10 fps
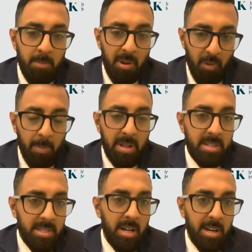
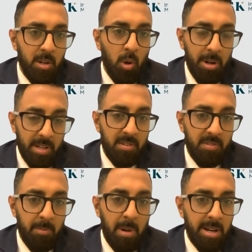performance in the current context
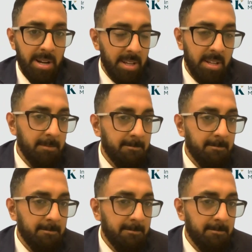of the market?